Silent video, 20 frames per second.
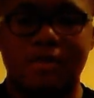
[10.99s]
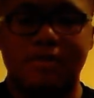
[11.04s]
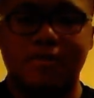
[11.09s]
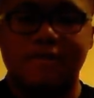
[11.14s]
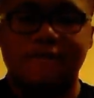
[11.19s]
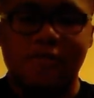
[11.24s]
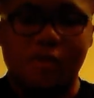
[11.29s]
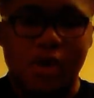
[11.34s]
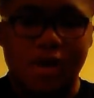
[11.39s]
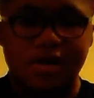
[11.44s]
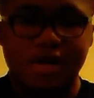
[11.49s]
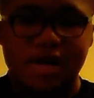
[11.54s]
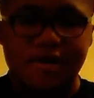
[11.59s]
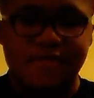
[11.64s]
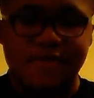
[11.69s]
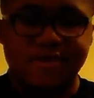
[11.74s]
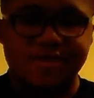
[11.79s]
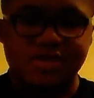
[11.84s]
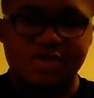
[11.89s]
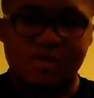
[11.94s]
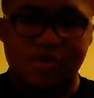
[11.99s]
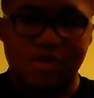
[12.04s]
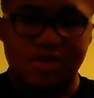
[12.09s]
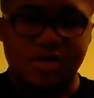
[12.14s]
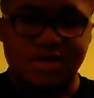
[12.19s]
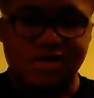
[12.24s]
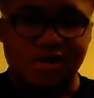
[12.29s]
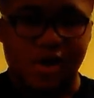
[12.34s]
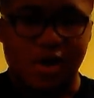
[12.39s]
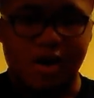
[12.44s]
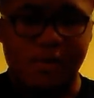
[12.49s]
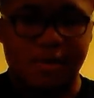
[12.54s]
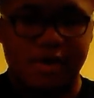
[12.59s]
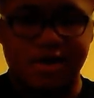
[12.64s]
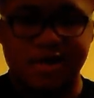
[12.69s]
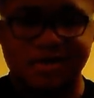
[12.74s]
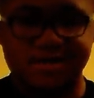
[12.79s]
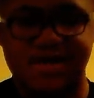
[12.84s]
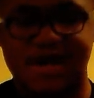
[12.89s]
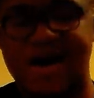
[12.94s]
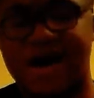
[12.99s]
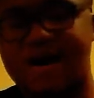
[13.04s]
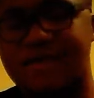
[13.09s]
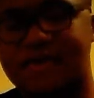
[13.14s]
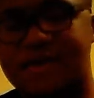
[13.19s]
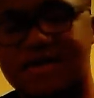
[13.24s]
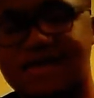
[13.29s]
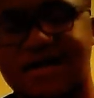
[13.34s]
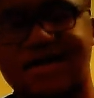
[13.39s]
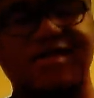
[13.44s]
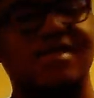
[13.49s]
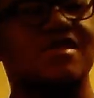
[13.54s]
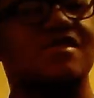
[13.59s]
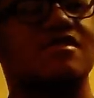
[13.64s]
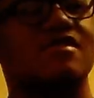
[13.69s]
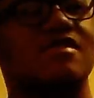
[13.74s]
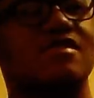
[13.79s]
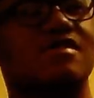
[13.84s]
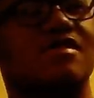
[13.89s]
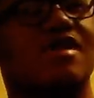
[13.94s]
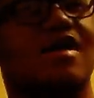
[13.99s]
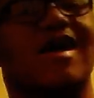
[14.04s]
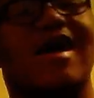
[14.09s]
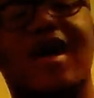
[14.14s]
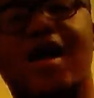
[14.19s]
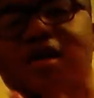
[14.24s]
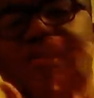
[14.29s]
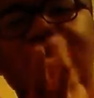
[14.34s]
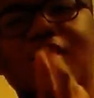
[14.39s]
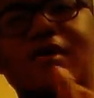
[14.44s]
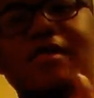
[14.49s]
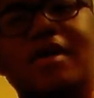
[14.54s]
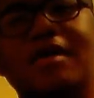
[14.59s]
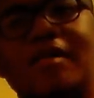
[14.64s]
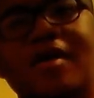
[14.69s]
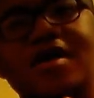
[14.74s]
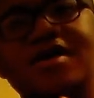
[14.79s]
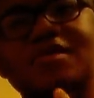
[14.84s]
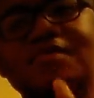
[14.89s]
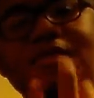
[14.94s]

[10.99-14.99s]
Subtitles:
but before I left, I just wanted to talk about a topic that's kind of been on my mind.